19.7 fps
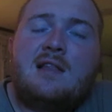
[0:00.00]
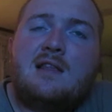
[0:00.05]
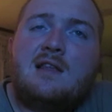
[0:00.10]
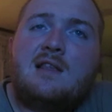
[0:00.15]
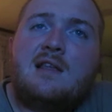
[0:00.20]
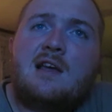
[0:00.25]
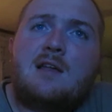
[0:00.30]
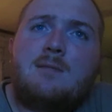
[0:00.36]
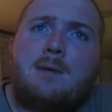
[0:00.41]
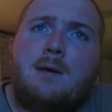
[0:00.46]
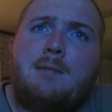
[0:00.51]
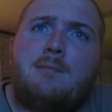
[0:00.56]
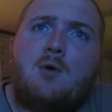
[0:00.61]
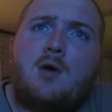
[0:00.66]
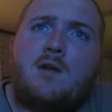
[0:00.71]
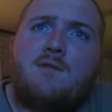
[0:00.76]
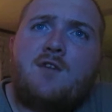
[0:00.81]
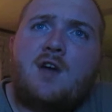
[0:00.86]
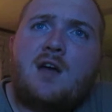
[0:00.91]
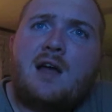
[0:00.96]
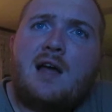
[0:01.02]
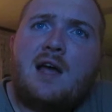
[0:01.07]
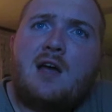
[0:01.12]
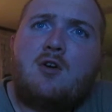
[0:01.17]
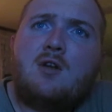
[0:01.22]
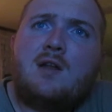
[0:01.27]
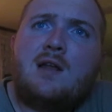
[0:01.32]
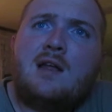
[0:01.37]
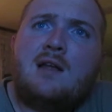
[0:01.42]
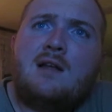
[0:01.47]
The tax paperwork for
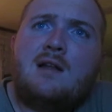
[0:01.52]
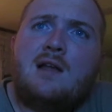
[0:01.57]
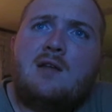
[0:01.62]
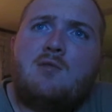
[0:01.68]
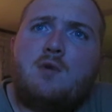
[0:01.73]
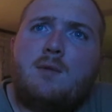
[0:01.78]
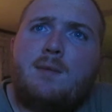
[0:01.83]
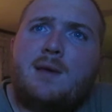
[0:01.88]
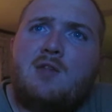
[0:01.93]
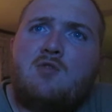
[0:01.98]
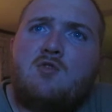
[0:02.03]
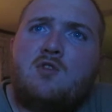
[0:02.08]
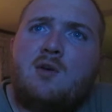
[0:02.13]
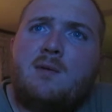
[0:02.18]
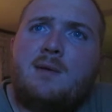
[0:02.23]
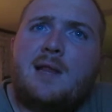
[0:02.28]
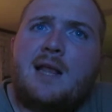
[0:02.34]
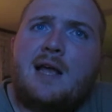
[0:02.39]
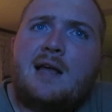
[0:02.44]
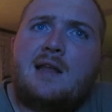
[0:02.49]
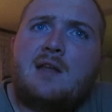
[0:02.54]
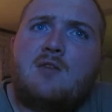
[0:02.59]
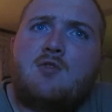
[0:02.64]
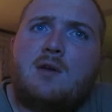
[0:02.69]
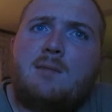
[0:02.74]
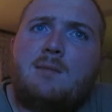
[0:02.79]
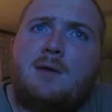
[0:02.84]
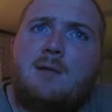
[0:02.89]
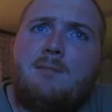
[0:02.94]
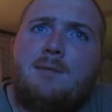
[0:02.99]
hiring entities will be streamlined
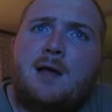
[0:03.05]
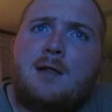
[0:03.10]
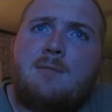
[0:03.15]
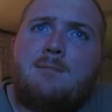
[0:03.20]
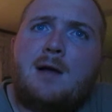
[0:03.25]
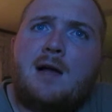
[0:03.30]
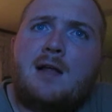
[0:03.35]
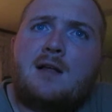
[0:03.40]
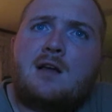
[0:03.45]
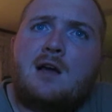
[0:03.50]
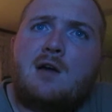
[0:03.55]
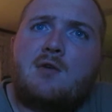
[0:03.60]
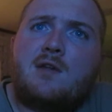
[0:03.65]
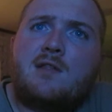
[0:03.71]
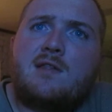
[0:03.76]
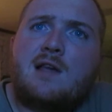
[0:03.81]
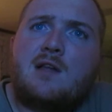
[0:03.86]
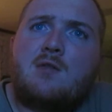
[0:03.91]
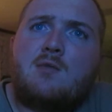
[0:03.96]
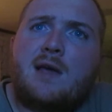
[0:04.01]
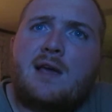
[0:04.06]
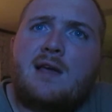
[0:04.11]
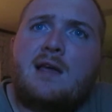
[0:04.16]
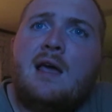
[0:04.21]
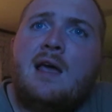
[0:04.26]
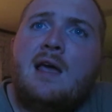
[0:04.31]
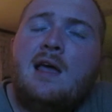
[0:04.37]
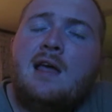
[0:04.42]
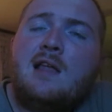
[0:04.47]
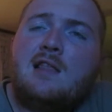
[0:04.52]
under a bill passed by Congress last week.
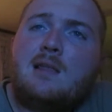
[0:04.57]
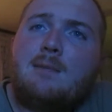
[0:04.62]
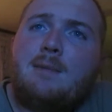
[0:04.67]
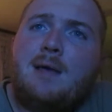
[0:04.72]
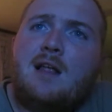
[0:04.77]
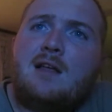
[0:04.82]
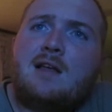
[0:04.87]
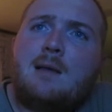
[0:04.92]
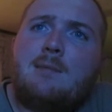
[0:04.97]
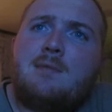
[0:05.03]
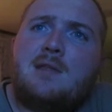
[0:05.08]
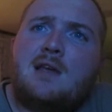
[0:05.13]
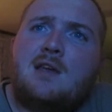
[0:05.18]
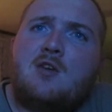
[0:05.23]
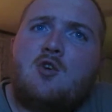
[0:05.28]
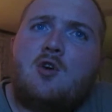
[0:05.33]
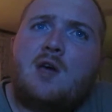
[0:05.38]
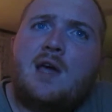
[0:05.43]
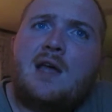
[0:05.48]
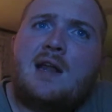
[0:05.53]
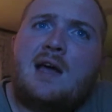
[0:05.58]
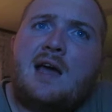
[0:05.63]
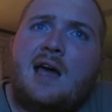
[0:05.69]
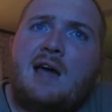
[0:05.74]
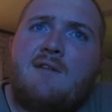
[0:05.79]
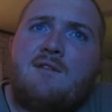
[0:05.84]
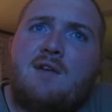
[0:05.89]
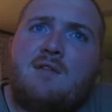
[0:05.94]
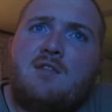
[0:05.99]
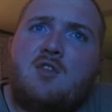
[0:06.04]
The bill comes a year and a
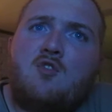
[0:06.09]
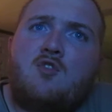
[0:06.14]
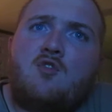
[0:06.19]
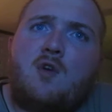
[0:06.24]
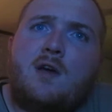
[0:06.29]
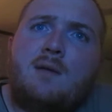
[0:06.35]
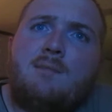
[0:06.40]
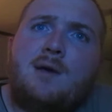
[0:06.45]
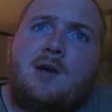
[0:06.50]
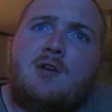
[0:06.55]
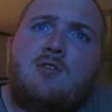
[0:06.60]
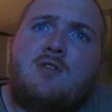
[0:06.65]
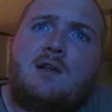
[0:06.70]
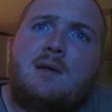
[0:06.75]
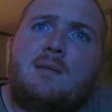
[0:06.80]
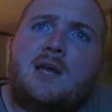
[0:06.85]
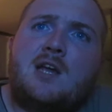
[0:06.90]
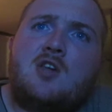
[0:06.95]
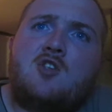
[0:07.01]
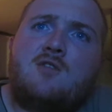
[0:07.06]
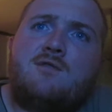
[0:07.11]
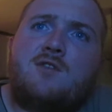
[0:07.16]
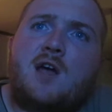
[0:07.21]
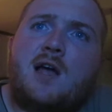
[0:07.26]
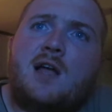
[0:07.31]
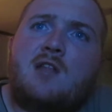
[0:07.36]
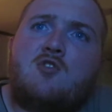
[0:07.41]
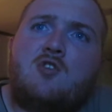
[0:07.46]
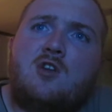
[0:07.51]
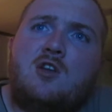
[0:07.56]
half after Zoe Baird's nomination
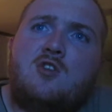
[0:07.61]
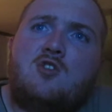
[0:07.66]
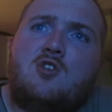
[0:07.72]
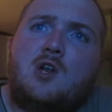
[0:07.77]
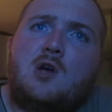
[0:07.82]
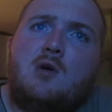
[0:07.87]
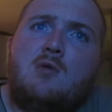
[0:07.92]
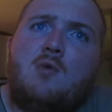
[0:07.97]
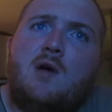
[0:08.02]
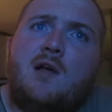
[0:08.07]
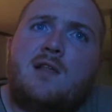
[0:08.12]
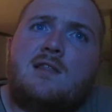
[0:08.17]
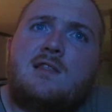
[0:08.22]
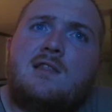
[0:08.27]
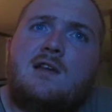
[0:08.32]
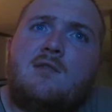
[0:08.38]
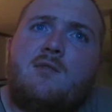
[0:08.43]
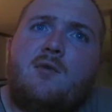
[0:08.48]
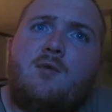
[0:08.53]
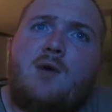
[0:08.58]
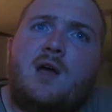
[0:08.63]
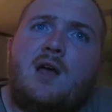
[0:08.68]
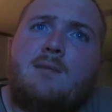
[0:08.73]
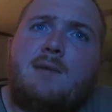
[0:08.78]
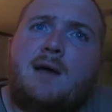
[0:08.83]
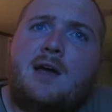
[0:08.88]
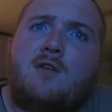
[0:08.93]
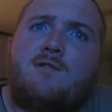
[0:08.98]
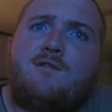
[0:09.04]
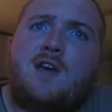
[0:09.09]
for Attorney General was still
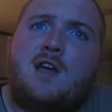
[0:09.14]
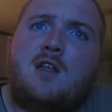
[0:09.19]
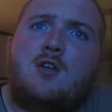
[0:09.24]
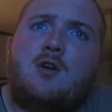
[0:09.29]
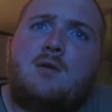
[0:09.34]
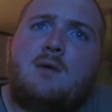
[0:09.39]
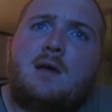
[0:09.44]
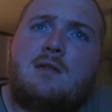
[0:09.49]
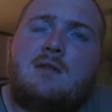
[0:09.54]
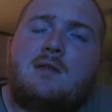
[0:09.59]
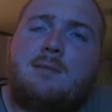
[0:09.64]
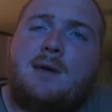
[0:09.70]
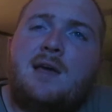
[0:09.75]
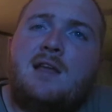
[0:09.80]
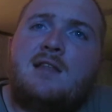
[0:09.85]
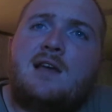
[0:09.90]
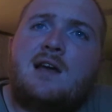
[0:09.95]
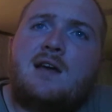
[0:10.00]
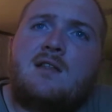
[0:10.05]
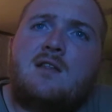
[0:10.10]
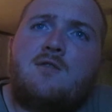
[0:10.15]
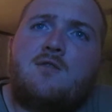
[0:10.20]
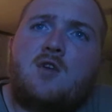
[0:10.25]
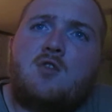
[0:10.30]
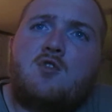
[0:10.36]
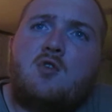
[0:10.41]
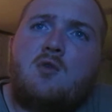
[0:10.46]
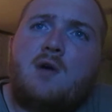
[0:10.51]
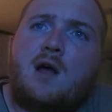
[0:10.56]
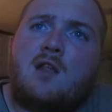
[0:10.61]
derailed by her failure to pay taxes
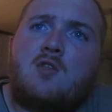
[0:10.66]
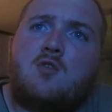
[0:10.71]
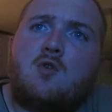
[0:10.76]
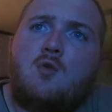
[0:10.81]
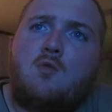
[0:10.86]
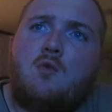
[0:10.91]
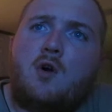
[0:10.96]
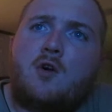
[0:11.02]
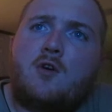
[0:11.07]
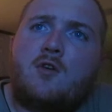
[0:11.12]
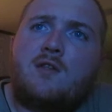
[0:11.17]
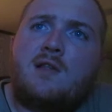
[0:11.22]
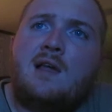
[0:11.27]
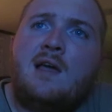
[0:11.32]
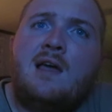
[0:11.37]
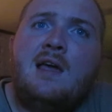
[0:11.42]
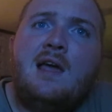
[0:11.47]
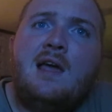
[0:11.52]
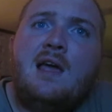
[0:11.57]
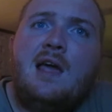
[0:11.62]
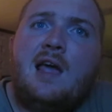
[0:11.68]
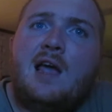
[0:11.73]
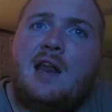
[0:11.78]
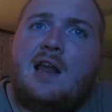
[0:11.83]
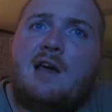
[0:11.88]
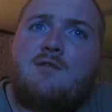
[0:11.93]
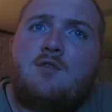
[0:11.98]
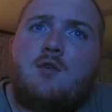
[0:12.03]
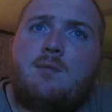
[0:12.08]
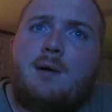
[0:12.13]
for two household workers
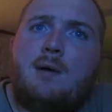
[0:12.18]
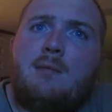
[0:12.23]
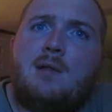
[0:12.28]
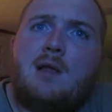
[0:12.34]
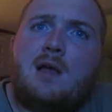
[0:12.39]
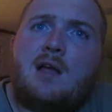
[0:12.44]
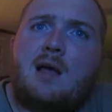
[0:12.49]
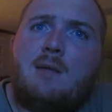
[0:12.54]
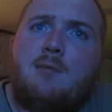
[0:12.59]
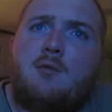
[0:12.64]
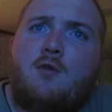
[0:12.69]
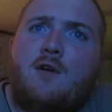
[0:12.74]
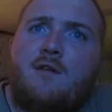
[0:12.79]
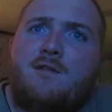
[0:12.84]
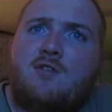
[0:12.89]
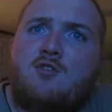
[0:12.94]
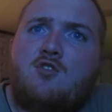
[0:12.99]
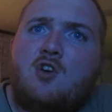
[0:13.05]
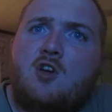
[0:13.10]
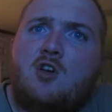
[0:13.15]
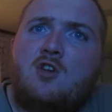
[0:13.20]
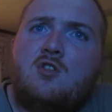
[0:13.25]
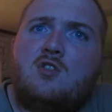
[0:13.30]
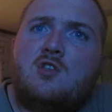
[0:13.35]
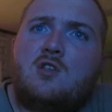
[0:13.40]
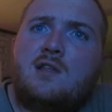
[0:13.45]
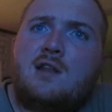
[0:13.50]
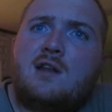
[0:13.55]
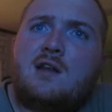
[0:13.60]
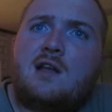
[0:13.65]
and after a popular couple were for
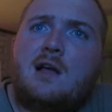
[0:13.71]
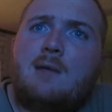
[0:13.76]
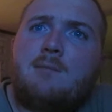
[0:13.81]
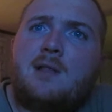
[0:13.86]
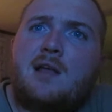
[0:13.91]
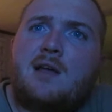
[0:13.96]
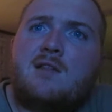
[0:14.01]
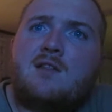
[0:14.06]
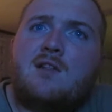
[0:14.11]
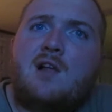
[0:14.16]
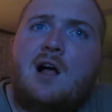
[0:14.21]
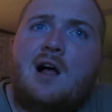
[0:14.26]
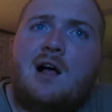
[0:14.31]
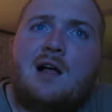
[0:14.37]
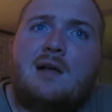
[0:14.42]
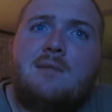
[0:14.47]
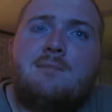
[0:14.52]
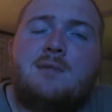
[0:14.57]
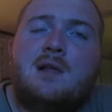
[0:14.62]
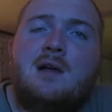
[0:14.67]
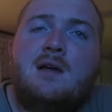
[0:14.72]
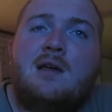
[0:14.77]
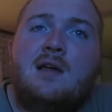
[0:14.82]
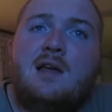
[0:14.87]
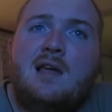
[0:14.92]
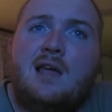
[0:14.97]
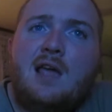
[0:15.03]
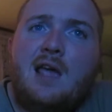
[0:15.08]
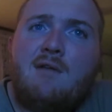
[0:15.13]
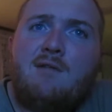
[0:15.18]
changes in a complex law.
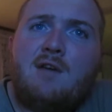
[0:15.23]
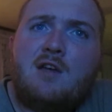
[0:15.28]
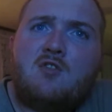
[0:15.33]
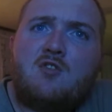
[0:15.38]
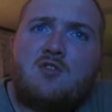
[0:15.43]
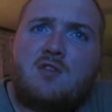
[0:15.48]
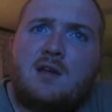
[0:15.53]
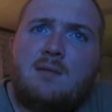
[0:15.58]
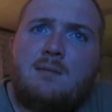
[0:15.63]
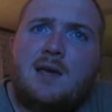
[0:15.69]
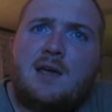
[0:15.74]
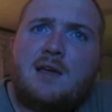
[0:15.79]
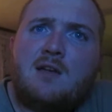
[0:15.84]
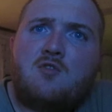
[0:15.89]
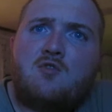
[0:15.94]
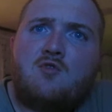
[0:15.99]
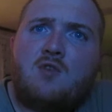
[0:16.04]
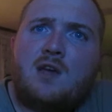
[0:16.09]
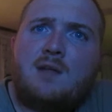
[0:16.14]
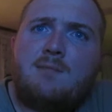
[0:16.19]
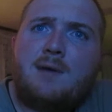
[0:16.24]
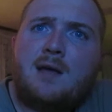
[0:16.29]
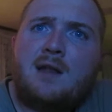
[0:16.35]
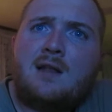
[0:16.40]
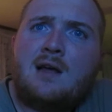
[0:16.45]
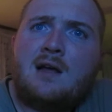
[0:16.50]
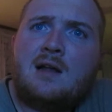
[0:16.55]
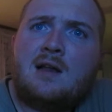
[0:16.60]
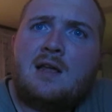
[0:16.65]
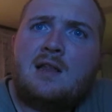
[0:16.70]
Investors can make a straight
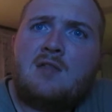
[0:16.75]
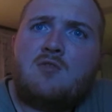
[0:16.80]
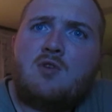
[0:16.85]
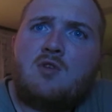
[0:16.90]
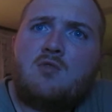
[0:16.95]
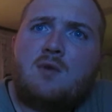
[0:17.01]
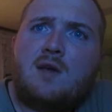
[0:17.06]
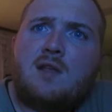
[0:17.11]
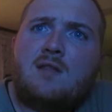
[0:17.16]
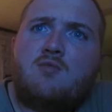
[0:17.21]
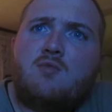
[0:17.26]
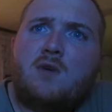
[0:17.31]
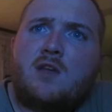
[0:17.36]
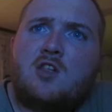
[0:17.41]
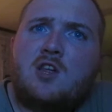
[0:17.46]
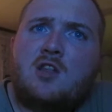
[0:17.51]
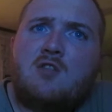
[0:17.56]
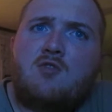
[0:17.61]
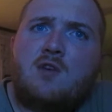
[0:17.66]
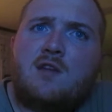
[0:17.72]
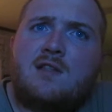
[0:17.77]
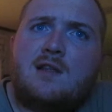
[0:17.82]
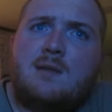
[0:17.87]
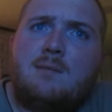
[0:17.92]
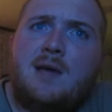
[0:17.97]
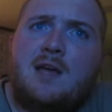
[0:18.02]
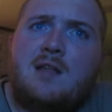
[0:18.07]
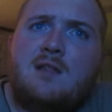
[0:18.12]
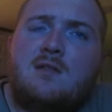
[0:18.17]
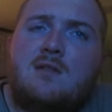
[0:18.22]
bet on interest rates, which interest the
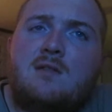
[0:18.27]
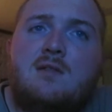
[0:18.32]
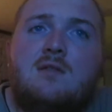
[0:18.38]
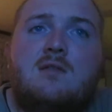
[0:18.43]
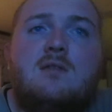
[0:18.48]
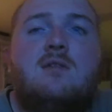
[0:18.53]
debate.